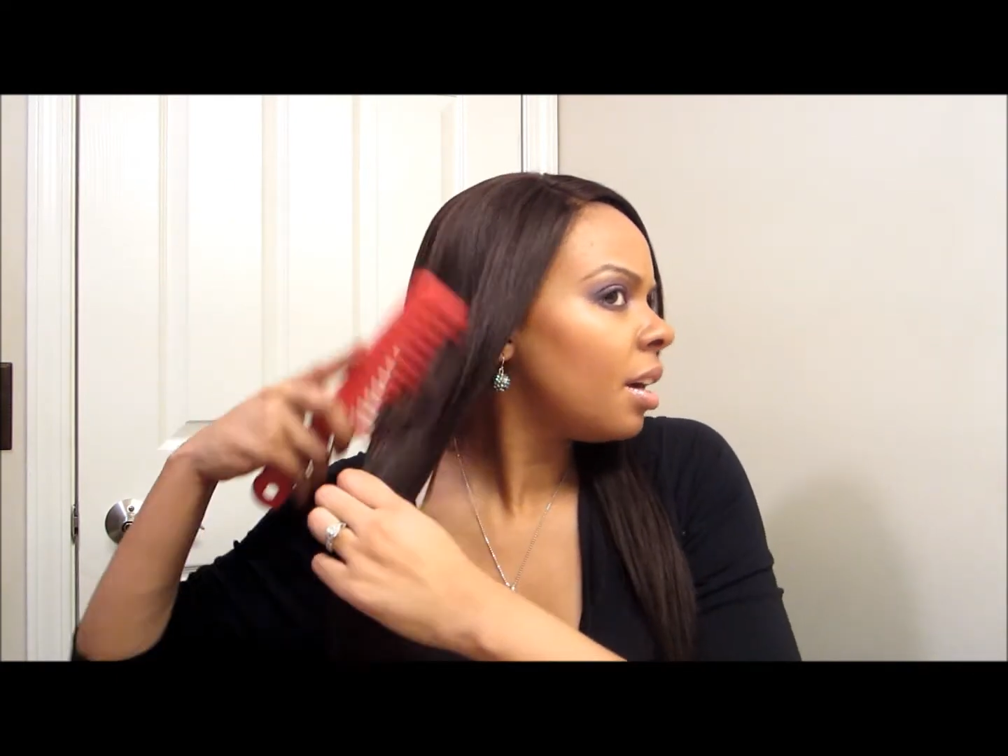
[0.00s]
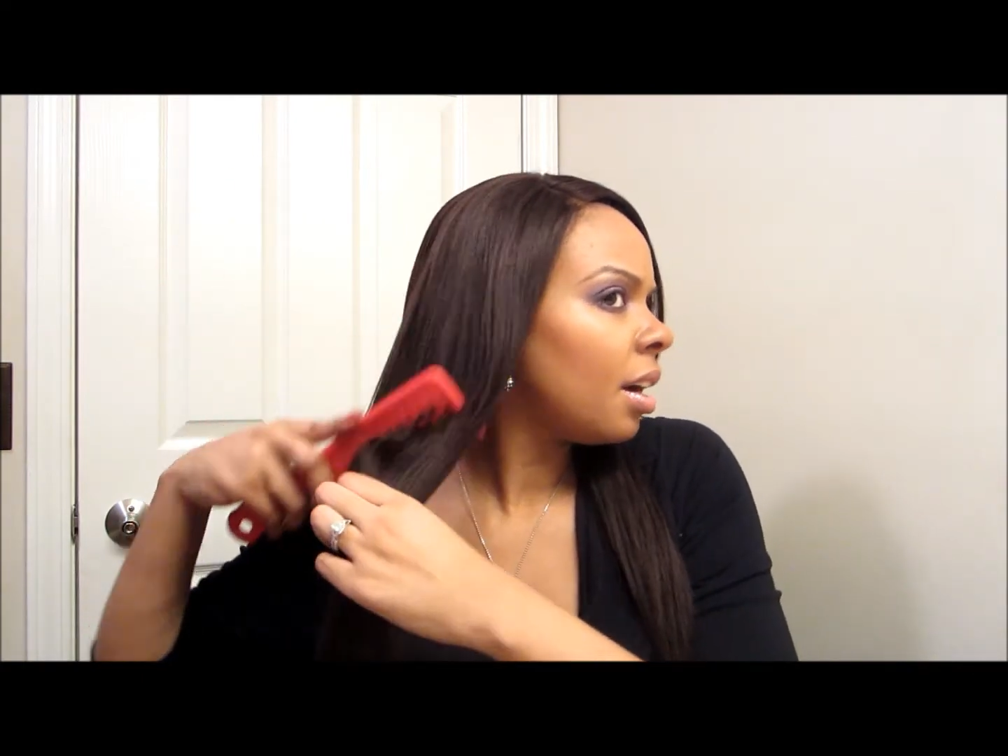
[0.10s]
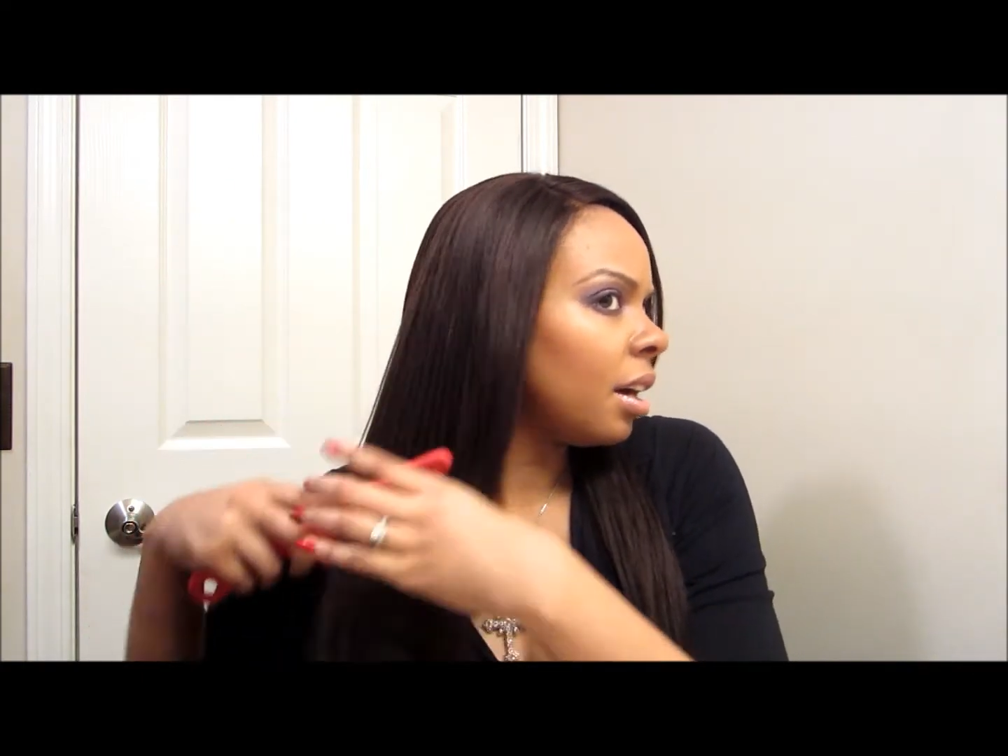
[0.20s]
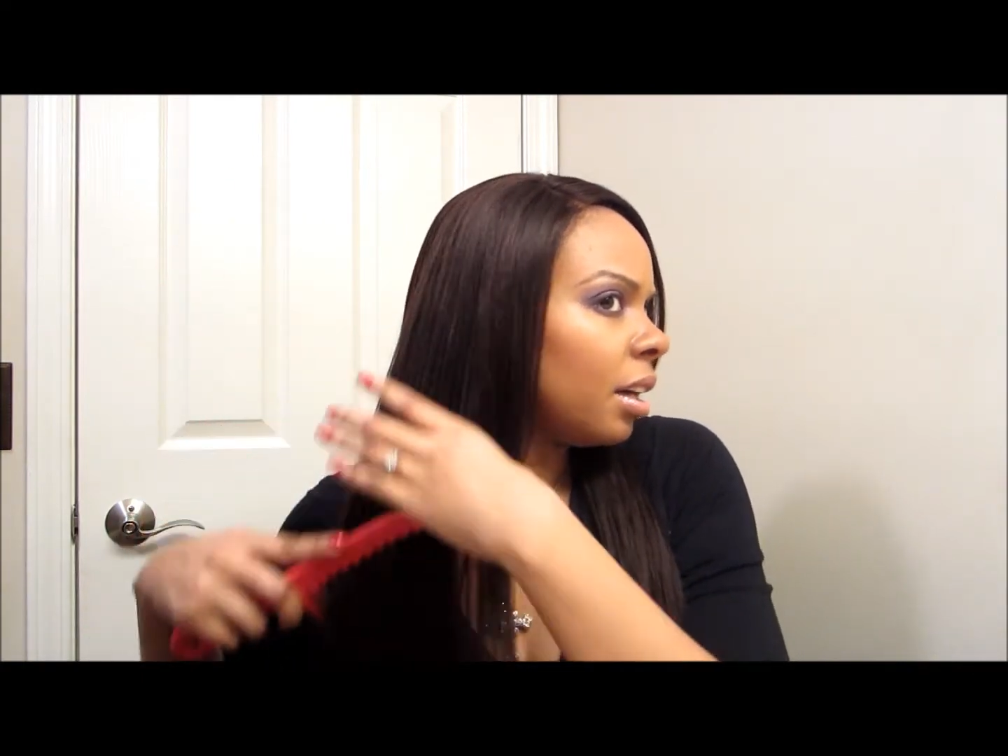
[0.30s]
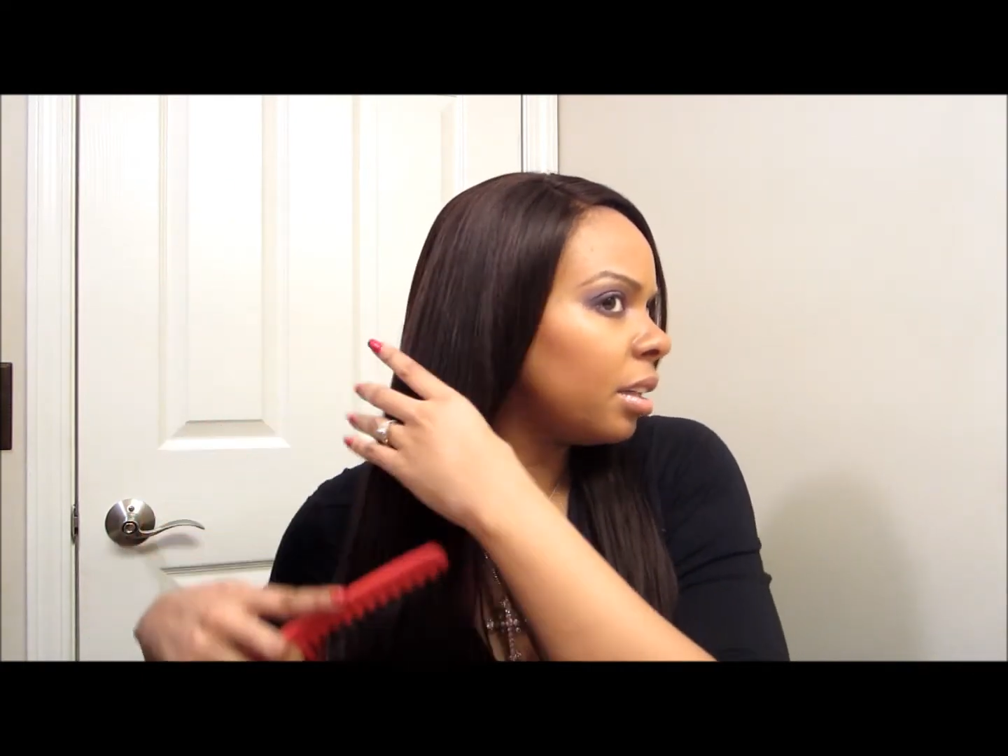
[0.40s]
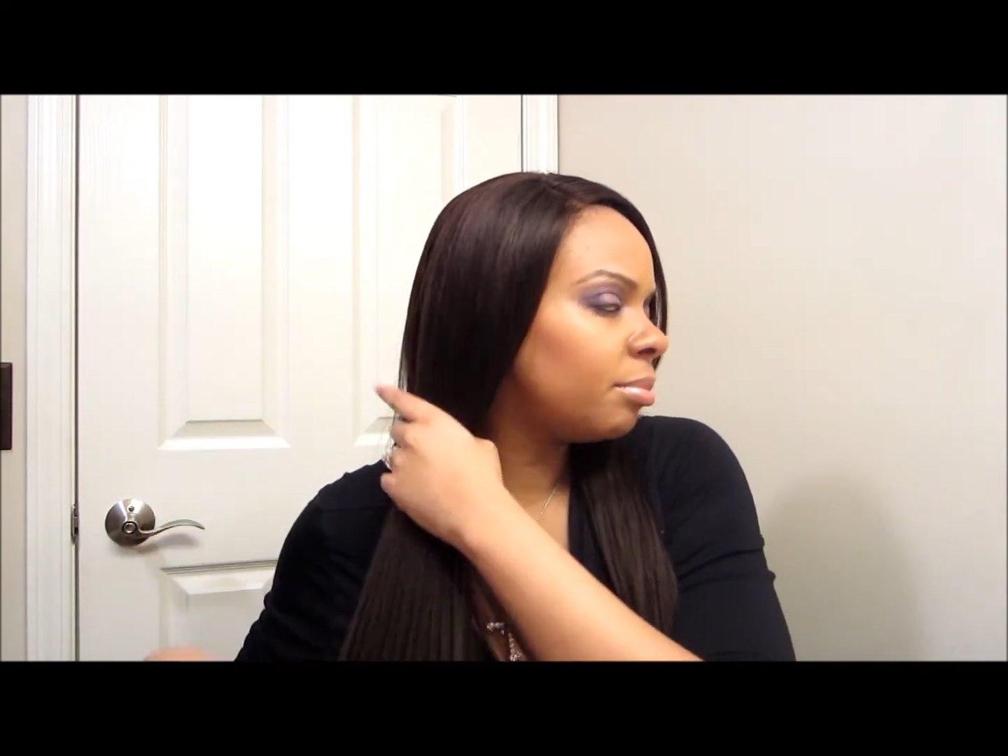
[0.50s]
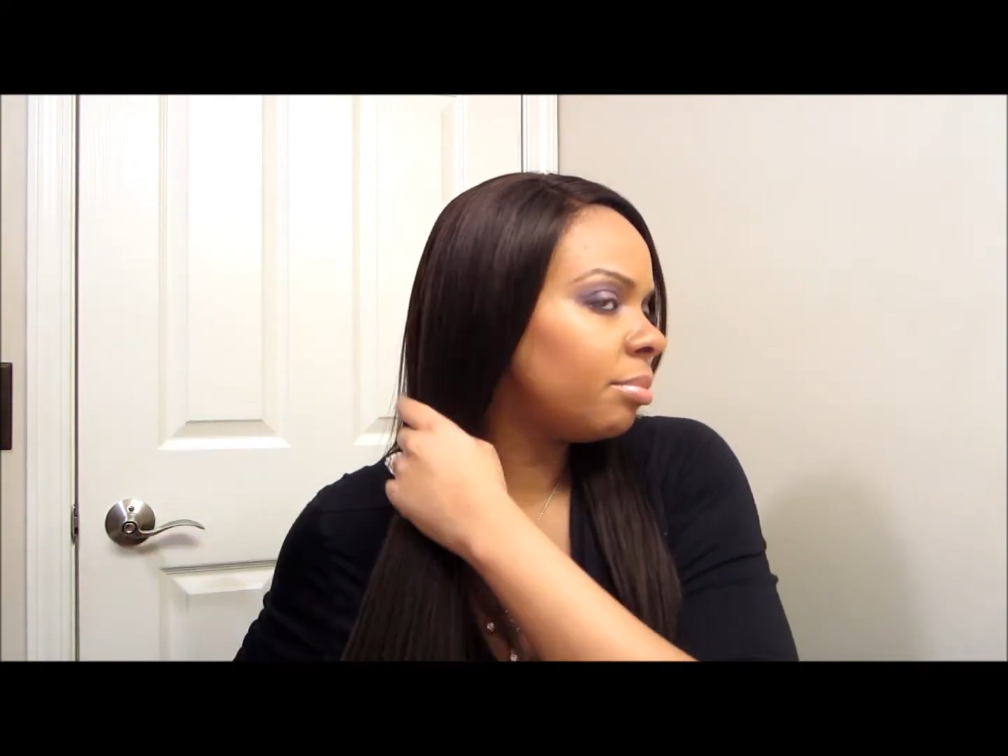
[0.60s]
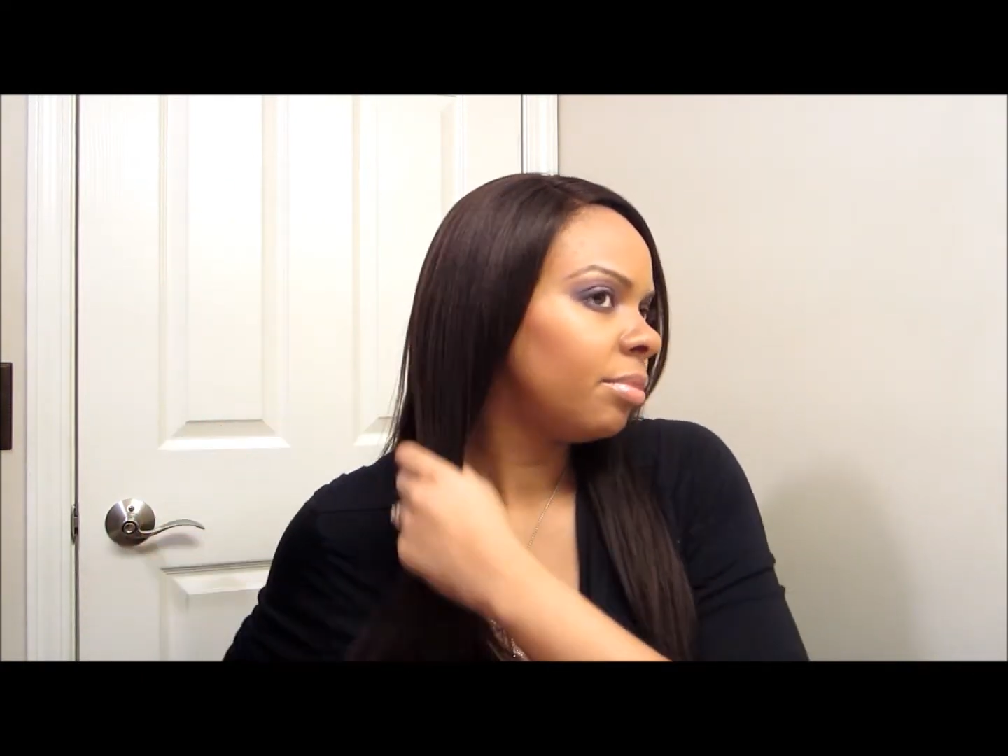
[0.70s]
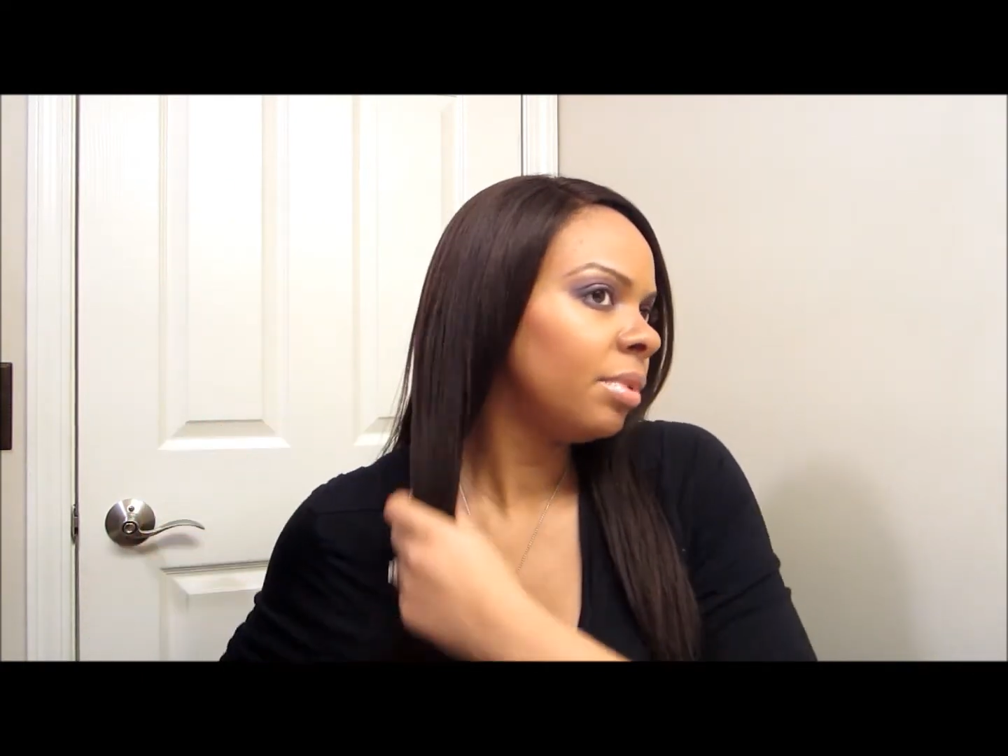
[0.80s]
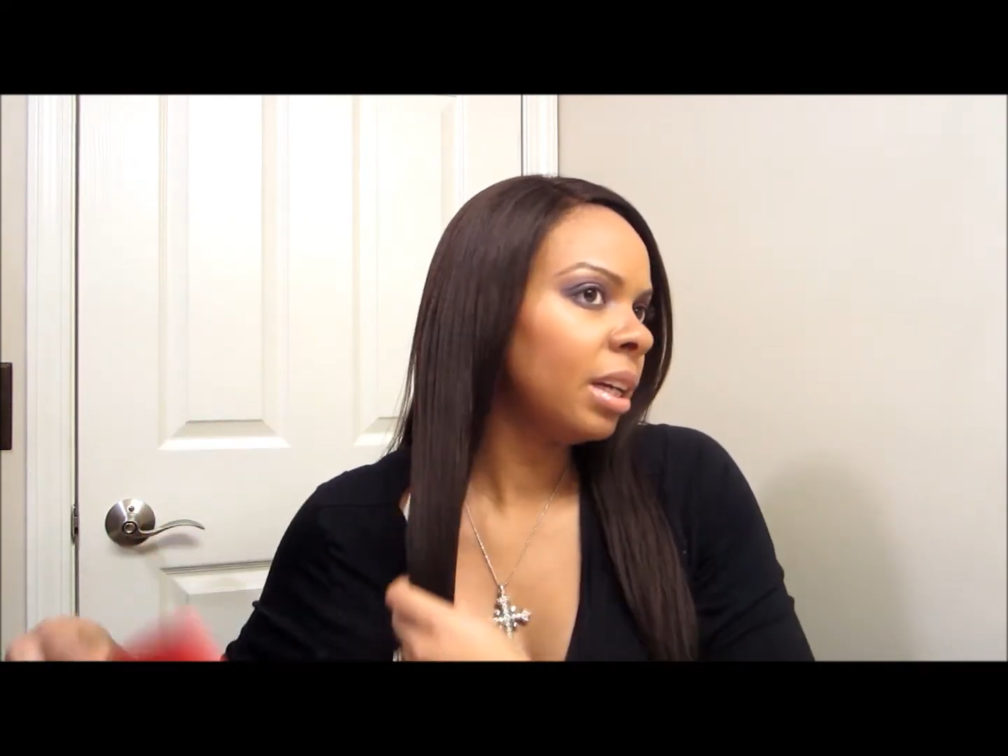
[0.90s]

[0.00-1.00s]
And